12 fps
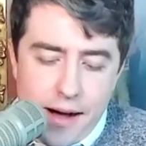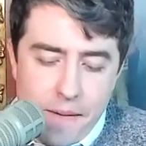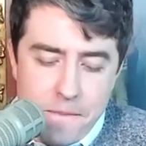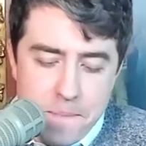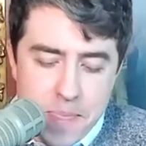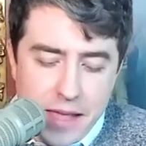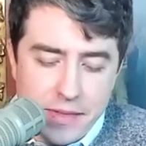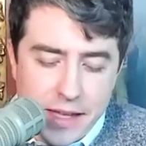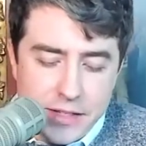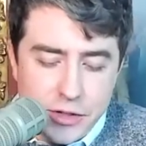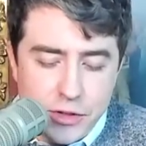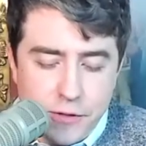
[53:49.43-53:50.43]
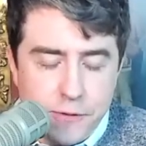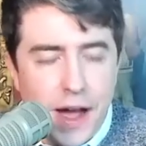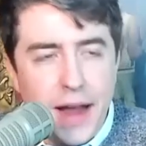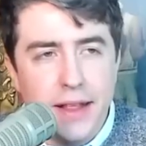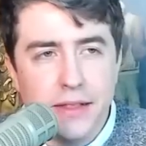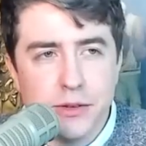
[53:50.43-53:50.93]
Unless you're
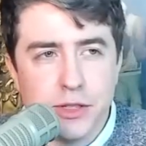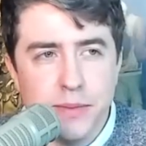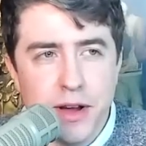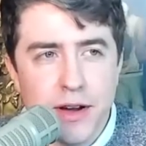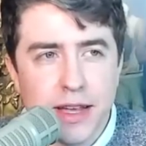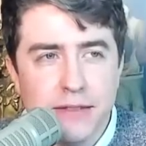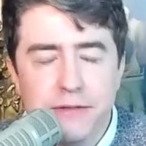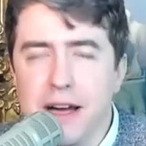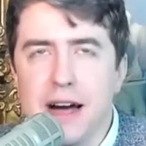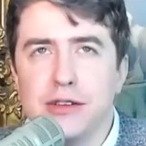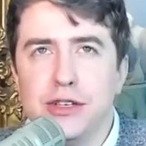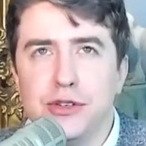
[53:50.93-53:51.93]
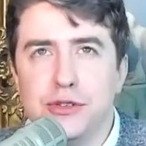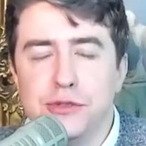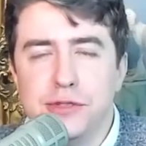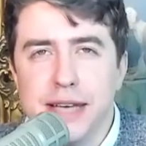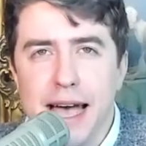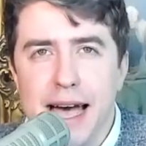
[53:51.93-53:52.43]
defining those American
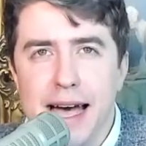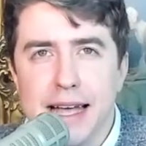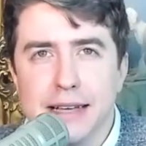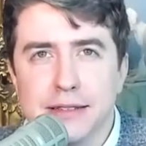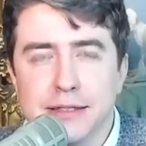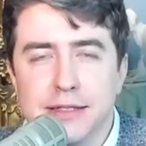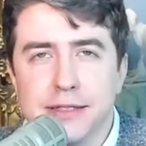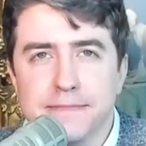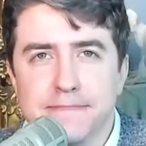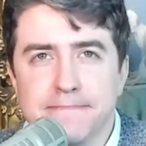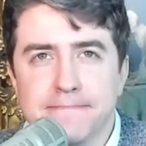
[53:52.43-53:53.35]
values as